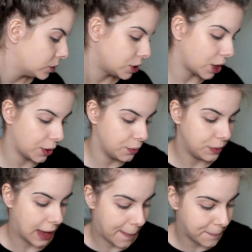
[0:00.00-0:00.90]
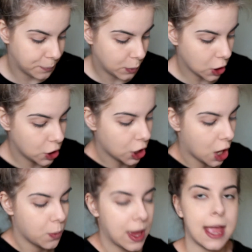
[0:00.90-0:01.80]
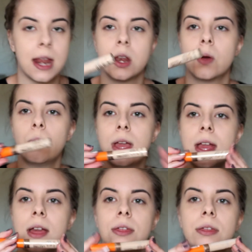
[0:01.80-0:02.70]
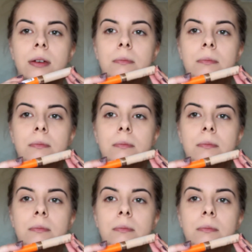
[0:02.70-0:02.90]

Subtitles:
So yeah, we're gonna go in with